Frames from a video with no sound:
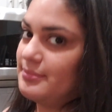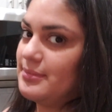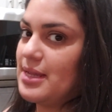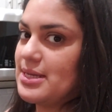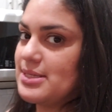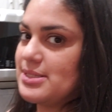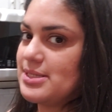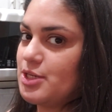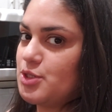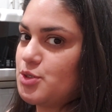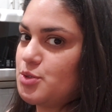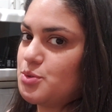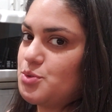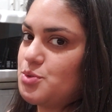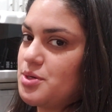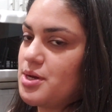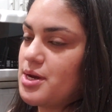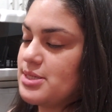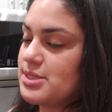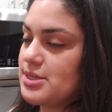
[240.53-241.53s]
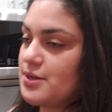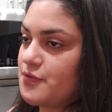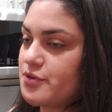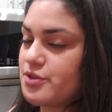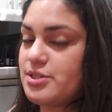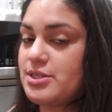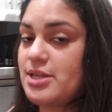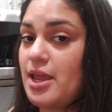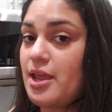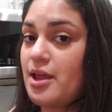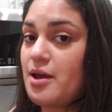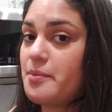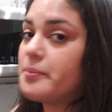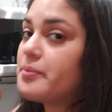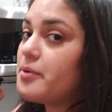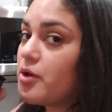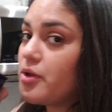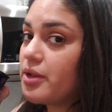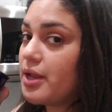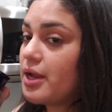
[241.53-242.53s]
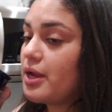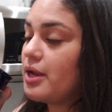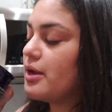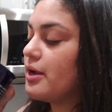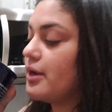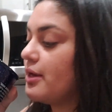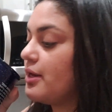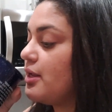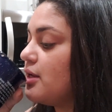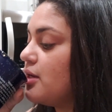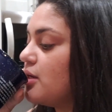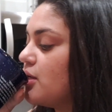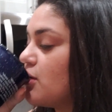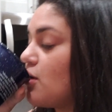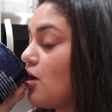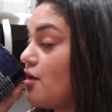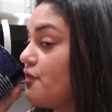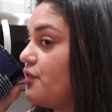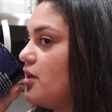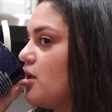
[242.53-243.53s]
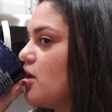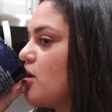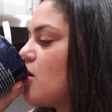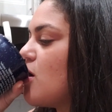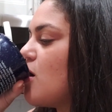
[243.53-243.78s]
as I told you guys, after staying up all night, I need coffee.